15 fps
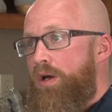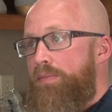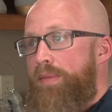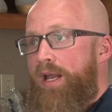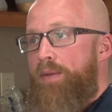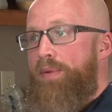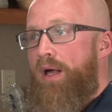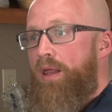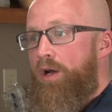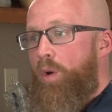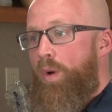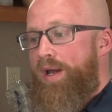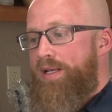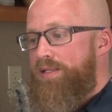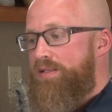Metabolic
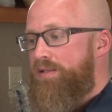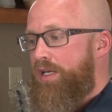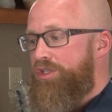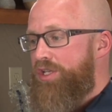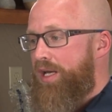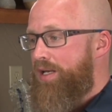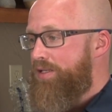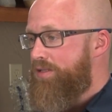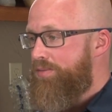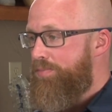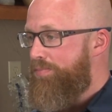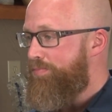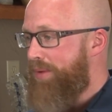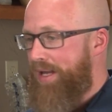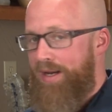waste such as
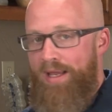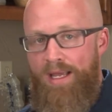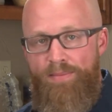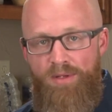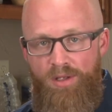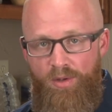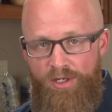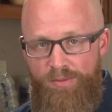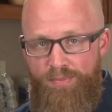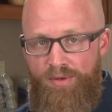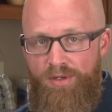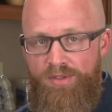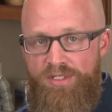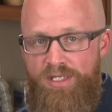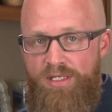beta amyloid
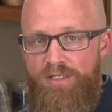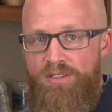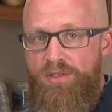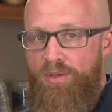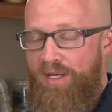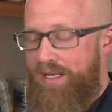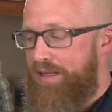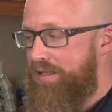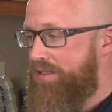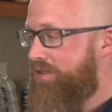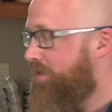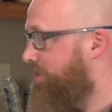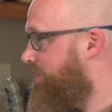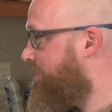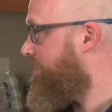proteins, okay,
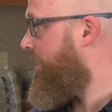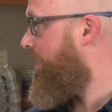this is